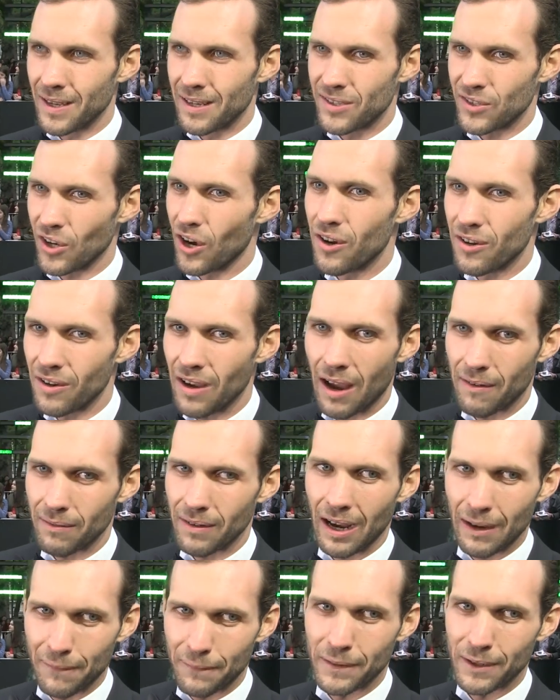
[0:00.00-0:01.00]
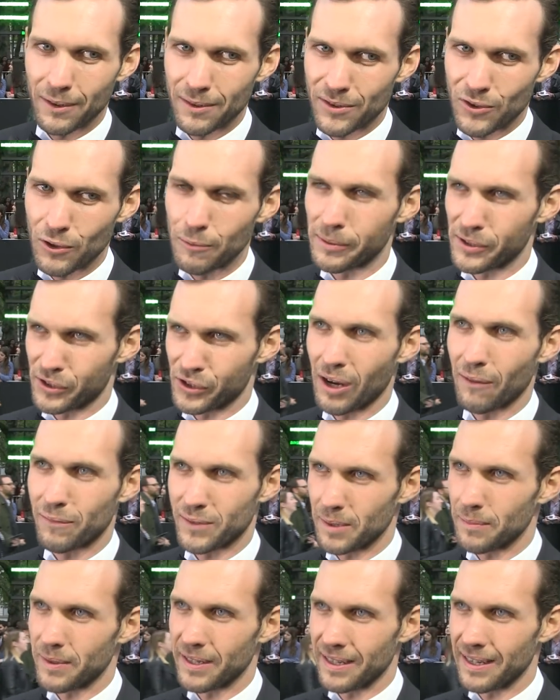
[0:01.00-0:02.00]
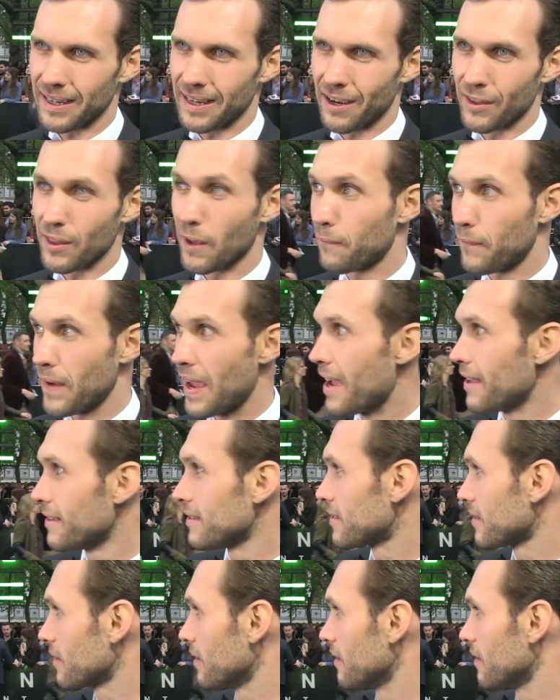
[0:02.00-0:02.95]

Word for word: So I feel super chuffed to be here, and the fans